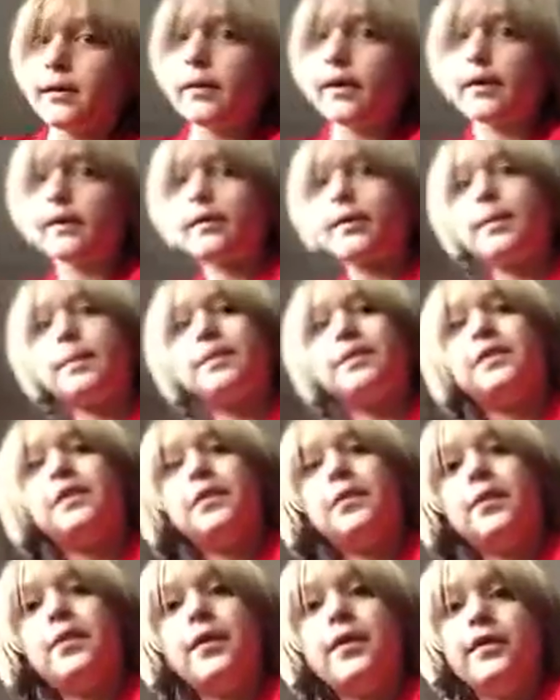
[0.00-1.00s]
last
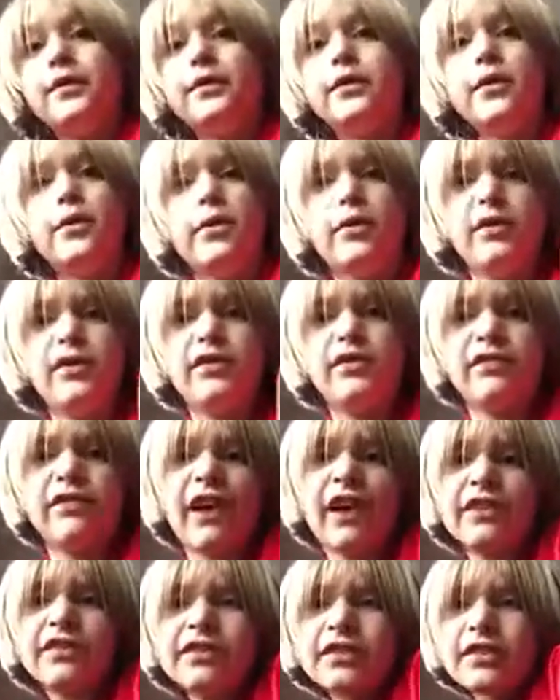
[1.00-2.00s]
episode, and so there's
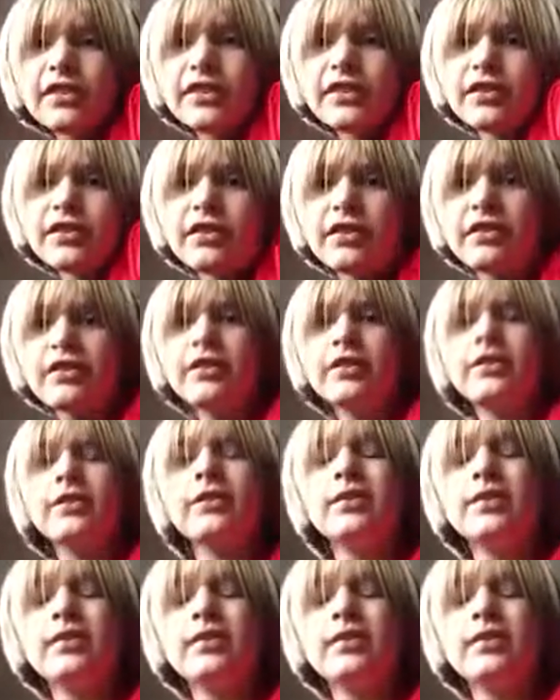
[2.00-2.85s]
Foster's,